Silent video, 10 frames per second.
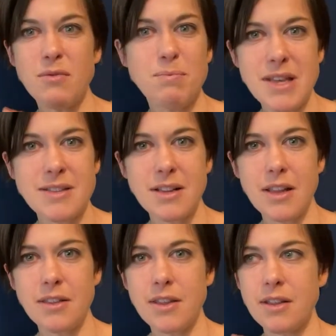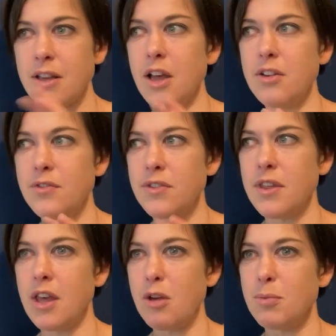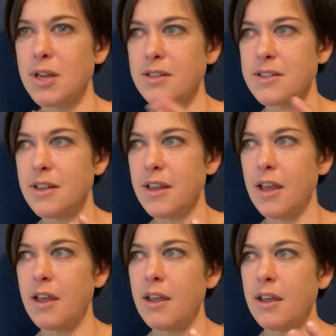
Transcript: basically the kind of the opening to the